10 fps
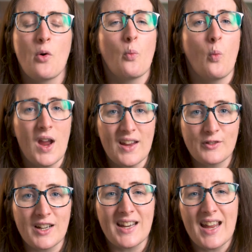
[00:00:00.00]
We've
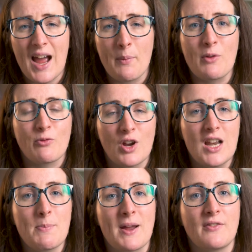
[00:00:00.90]
done it and we've
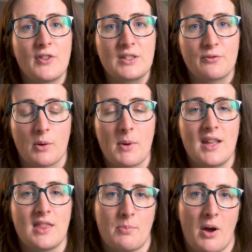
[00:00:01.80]
really benefited from it
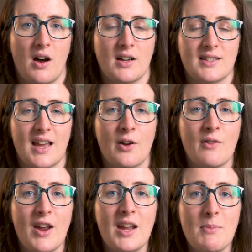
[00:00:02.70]
in the past. And I
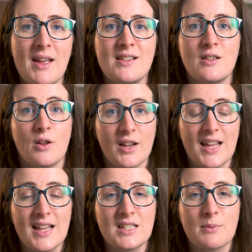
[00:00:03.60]
recommend
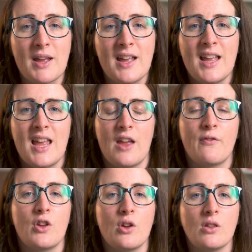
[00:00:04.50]
looking into it if
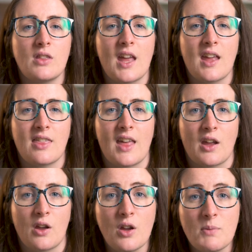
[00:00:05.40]
you think there
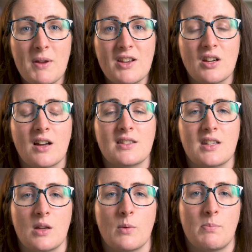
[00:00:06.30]
could be a chance
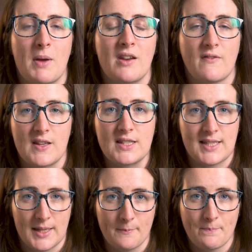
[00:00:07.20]
that you would benefit
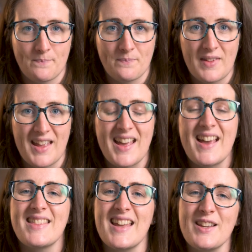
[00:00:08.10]
too.
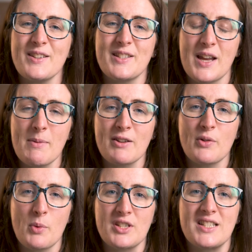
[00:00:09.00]
Thank you so much
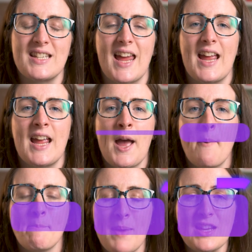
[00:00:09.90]
for watching today.
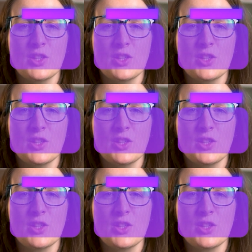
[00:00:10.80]
Make